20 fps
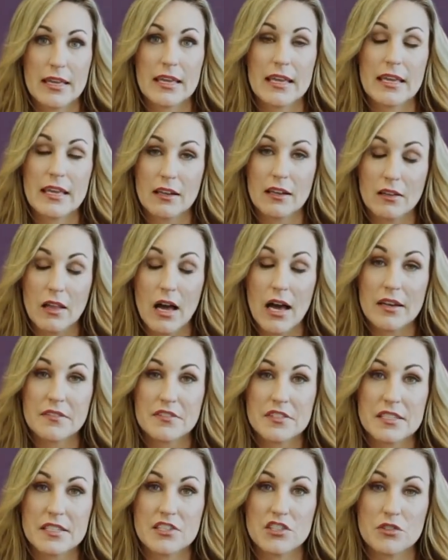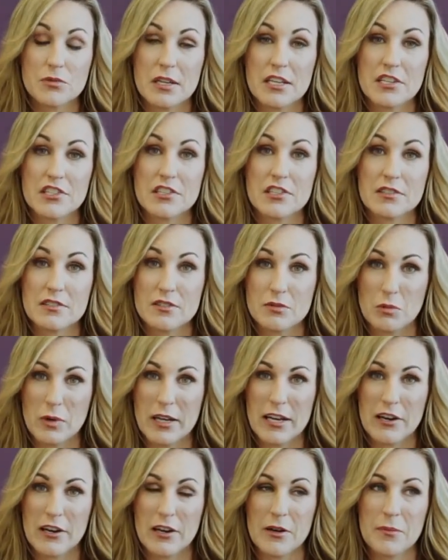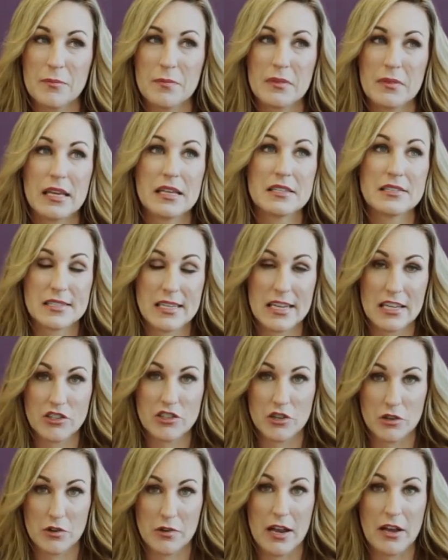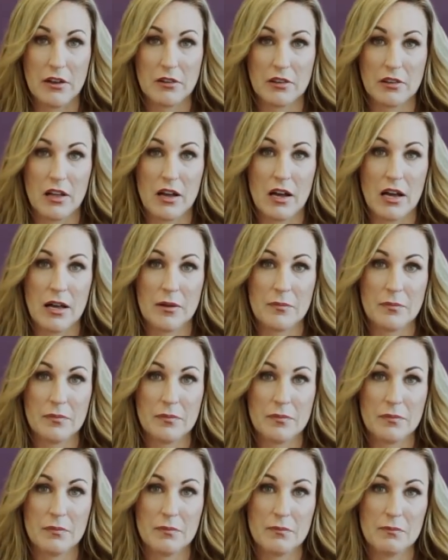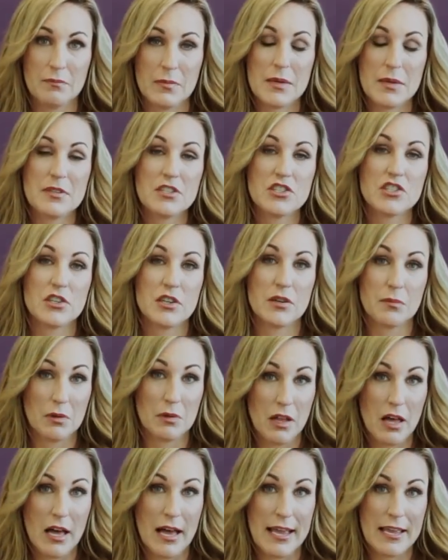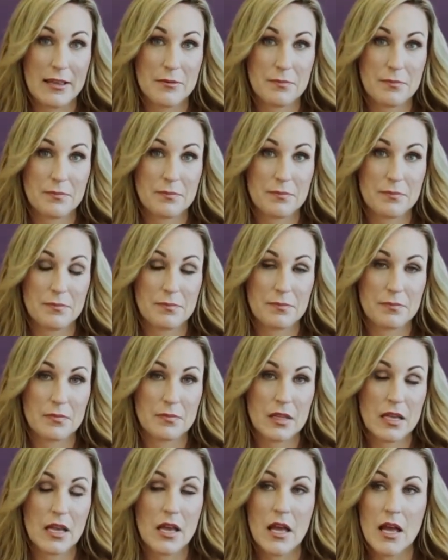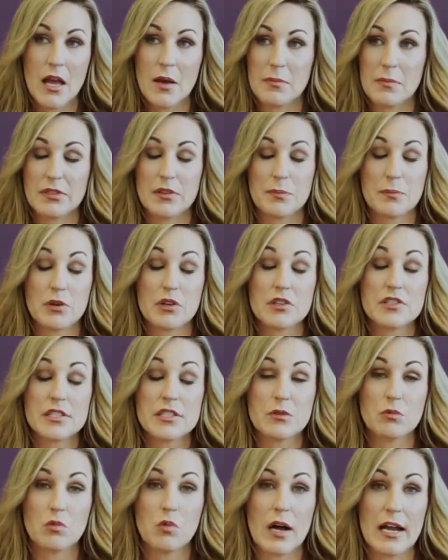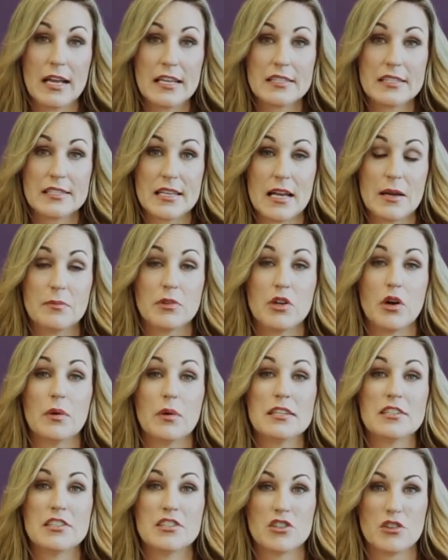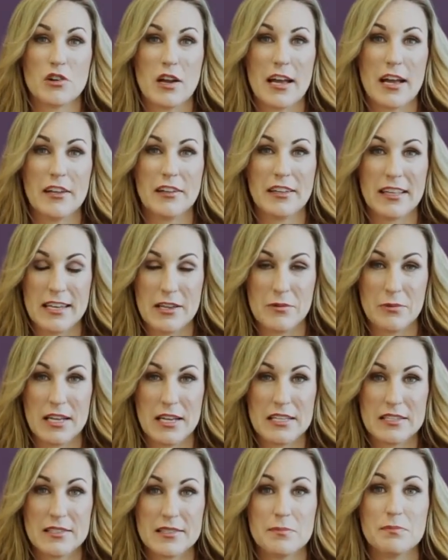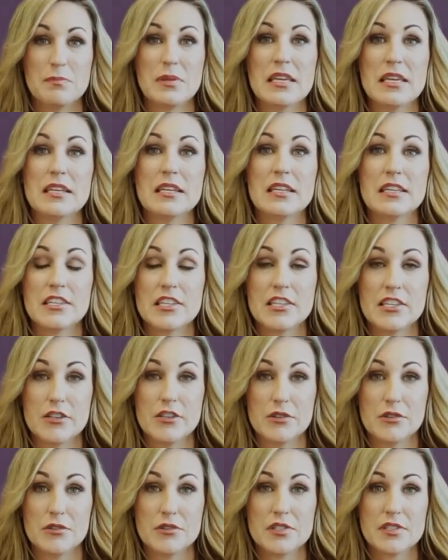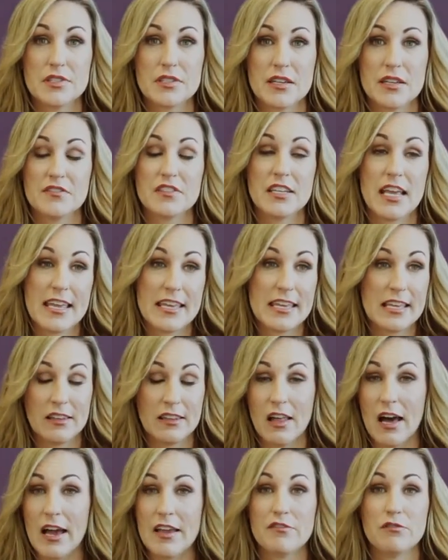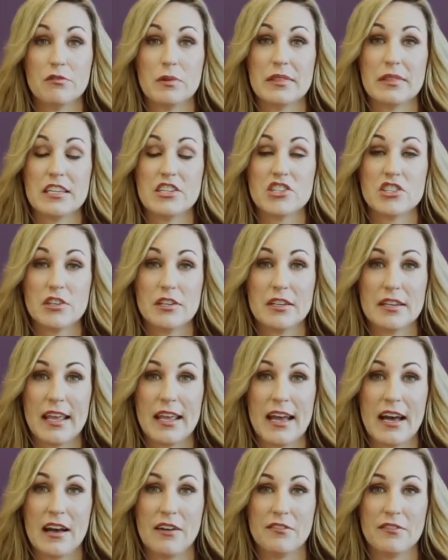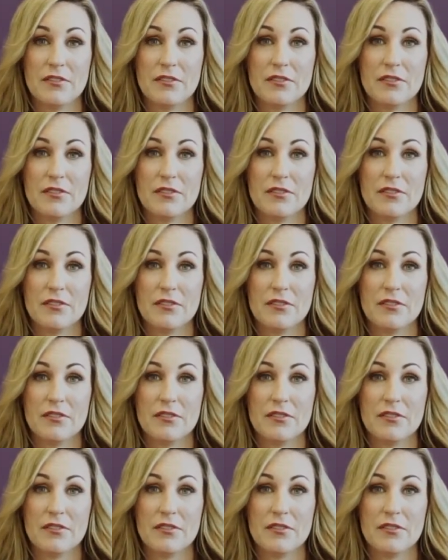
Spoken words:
in a lot of situations where a stand your ground law maybe should apply. But the person winds up going to trial anyways, being accused of taking life when they shouldn't have.